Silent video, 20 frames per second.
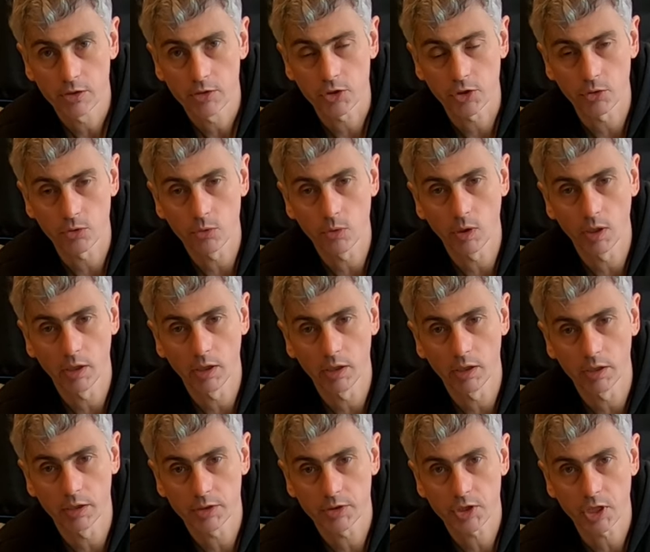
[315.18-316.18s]

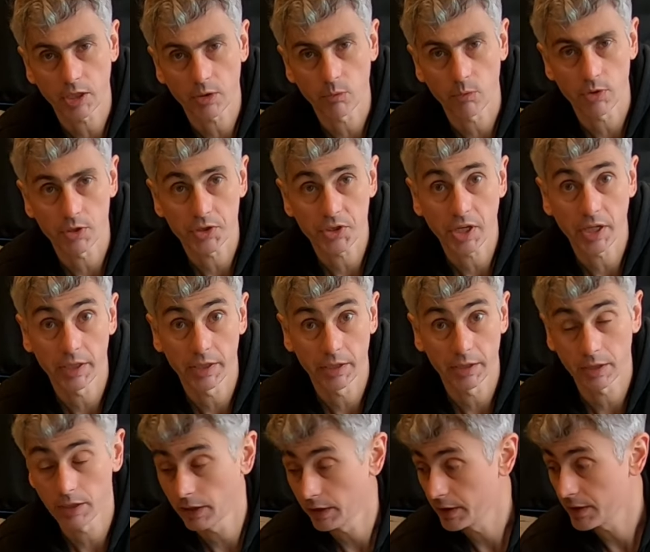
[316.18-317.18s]
do check with the tire
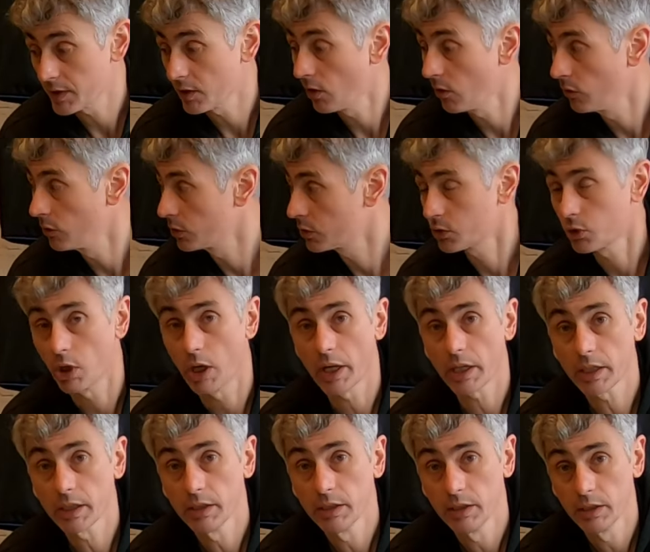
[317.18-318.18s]
guys on the
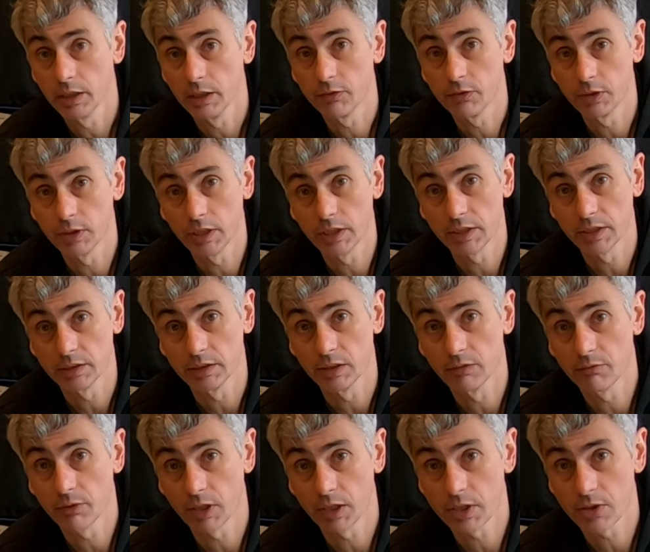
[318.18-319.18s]
track if you need any
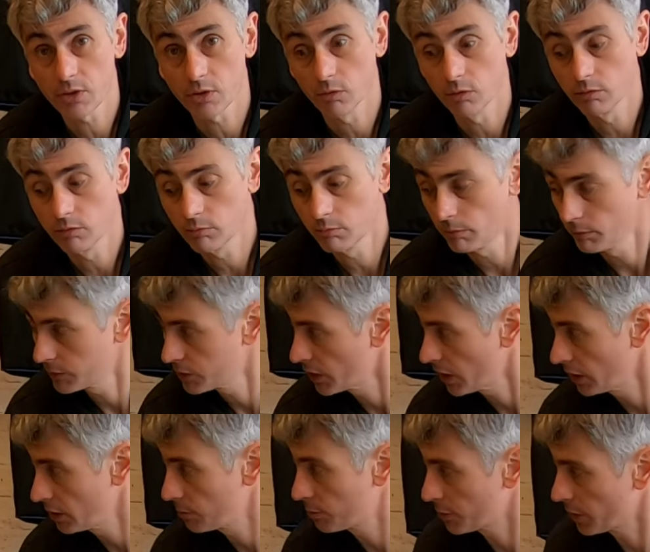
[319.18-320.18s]
advice on tire